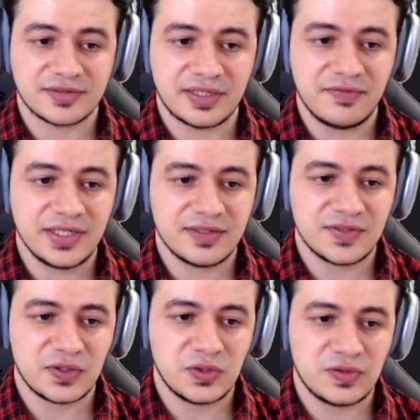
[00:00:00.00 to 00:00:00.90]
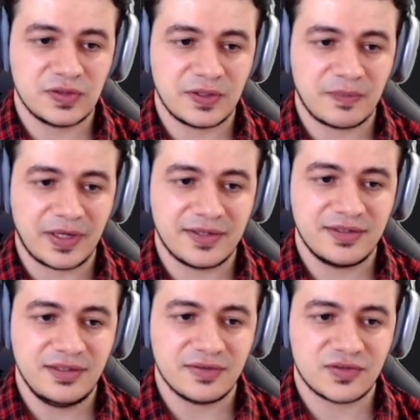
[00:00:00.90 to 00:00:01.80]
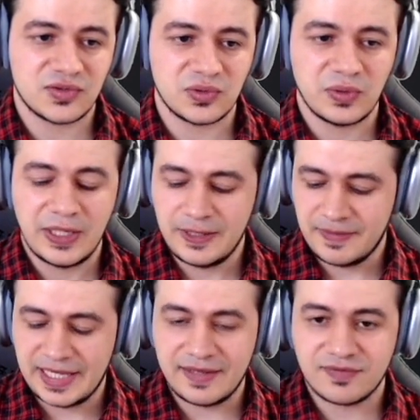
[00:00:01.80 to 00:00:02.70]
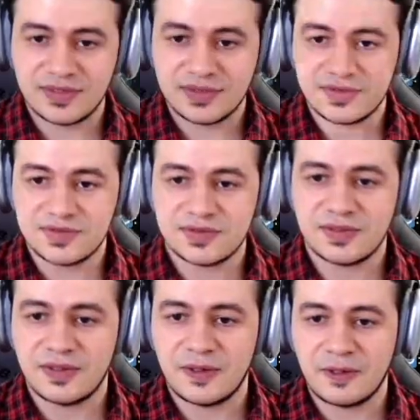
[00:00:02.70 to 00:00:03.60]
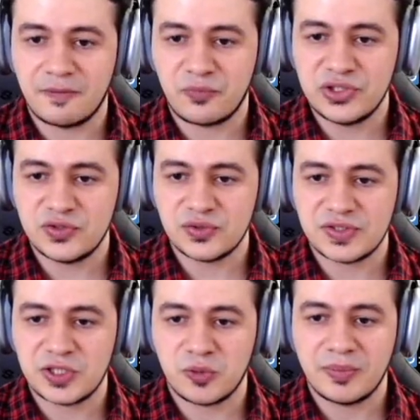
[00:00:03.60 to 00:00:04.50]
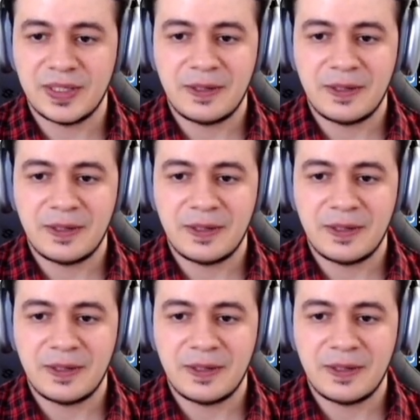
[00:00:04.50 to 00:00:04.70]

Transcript: And I think it is a good idea to add this resource enum